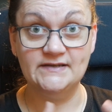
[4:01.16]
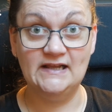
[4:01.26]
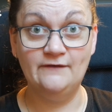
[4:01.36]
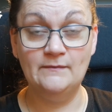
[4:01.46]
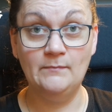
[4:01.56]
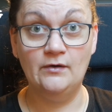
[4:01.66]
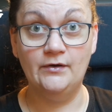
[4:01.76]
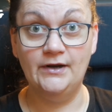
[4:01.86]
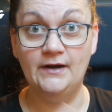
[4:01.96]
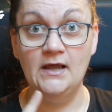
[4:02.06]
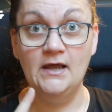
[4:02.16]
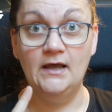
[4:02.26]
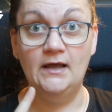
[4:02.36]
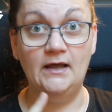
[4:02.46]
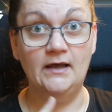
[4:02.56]
a self-employed
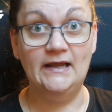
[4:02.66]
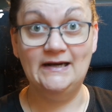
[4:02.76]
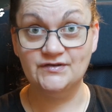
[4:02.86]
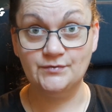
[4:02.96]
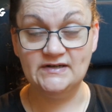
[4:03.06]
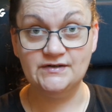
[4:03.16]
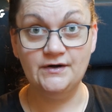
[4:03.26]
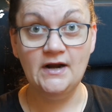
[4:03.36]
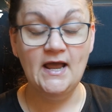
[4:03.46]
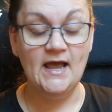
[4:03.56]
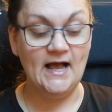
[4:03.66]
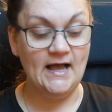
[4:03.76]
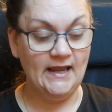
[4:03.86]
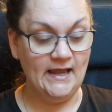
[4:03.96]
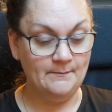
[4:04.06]
illustrator.
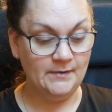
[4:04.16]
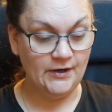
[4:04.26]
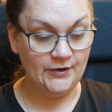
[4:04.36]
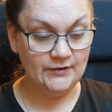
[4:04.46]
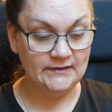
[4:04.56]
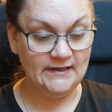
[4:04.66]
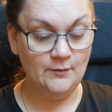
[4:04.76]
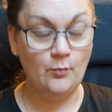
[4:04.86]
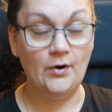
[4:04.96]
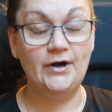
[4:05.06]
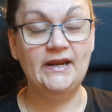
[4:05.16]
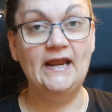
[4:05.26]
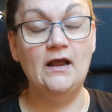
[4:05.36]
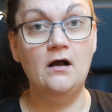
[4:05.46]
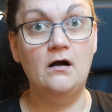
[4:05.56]
I am currently
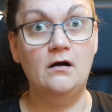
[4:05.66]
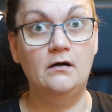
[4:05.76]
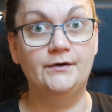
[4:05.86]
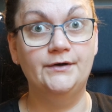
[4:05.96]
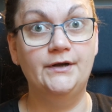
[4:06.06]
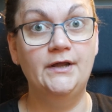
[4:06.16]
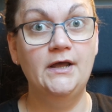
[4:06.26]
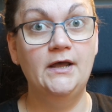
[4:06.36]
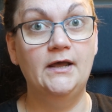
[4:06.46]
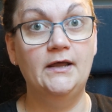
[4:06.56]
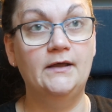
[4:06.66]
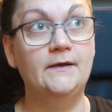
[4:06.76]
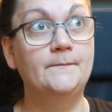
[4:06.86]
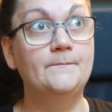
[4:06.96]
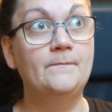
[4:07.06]
working on
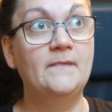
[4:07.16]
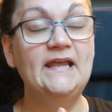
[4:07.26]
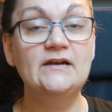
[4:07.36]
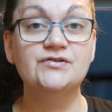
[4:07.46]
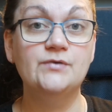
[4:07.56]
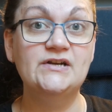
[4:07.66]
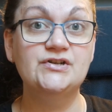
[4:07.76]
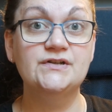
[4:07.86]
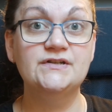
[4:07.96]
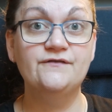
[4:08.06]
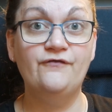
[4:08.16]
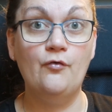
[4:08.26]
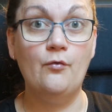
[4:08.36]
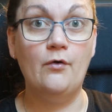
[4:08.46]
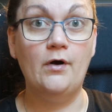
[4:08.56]
illustrations
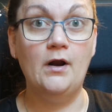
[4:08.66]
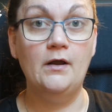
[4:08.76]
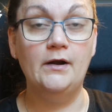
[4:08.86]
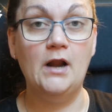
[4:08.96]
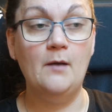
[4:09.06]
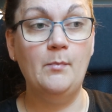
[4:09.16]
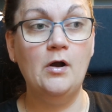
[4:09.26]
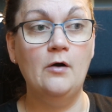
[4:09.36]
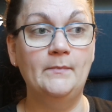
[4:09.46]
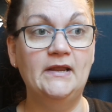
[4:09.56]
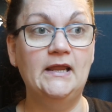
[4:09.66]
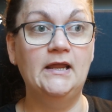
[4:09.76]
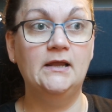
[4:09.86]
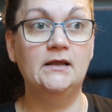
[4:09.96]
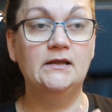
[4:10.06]
for an
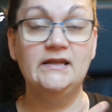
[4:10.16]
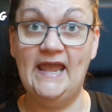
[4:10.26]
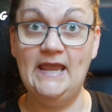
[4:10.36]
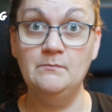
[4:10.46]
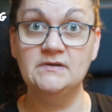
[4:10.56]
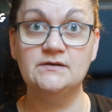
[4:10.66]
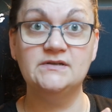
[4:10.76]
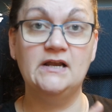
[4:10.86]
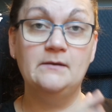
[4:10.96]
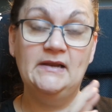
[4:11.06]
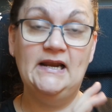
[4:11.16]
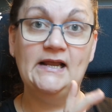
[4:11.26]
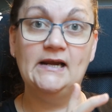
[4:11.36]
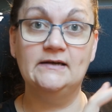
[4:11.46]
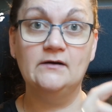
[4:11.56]
upcoming game, so it's gonna be
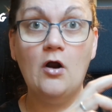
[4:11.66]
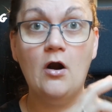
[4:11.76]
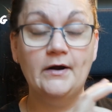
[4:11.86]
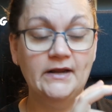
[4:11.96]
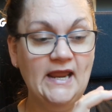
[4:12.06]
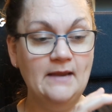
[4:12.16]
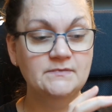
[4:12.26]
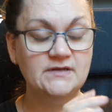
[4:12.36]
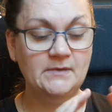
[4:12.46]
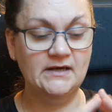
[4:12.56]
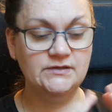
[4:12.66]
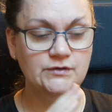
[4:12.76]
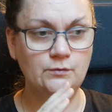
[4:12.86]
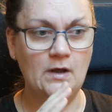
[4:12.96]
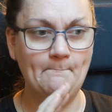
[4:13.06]
like a little card game, so I'm gonna
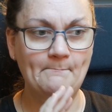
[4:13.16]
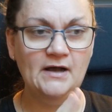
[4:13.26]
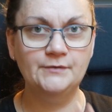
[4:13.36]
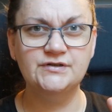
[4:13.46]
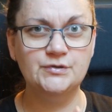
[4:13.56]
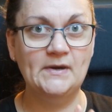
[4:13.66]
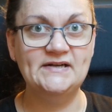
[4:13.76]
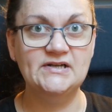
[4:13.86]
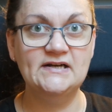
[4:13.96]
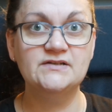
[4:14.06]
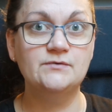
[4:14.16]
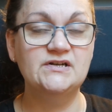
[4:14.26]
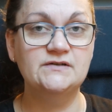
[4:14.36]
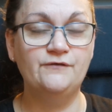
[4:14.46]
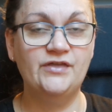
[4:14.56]
do about 20
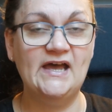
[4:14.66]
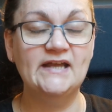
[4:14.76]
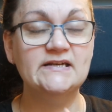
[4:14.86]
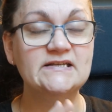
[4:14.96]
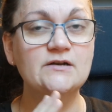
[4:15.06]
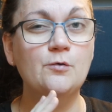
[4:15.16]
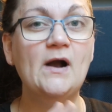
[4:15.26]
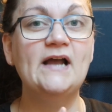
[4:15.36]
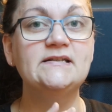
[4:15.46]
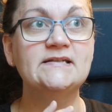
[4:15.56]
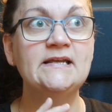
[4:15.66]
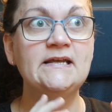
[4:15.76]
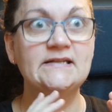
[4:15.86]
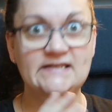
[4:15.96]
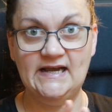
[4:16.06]
illustrations for that, and it's quite
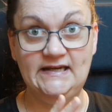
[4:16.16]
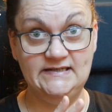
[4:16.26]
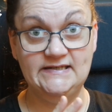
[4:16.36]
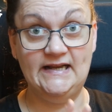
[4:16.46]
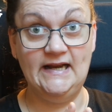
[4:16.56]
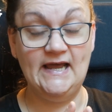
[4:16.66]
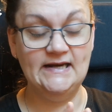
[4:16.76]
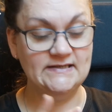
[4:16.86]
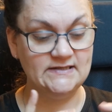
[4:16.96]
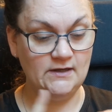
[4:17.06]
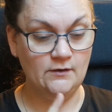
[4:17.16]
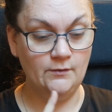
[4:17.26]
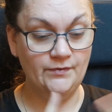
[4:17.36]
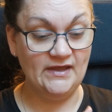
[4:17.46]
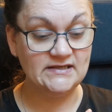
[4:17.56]
tight deadline,
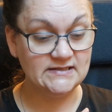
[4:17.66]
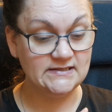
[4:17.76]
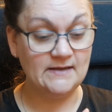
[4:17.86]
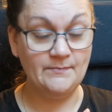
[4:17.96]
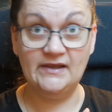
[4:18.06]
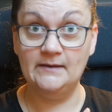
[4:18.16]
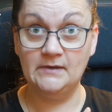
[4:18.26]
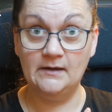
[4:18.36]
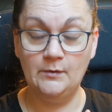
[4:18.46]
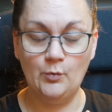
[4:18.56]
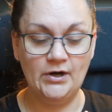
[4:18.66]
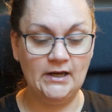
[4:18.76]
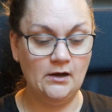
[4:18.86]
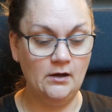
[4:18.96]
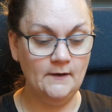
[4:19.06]
so that's something I'm gonna be
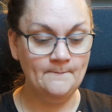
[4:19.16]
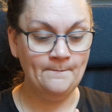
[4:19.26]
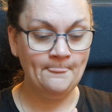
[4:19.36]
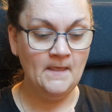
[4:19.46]
working on.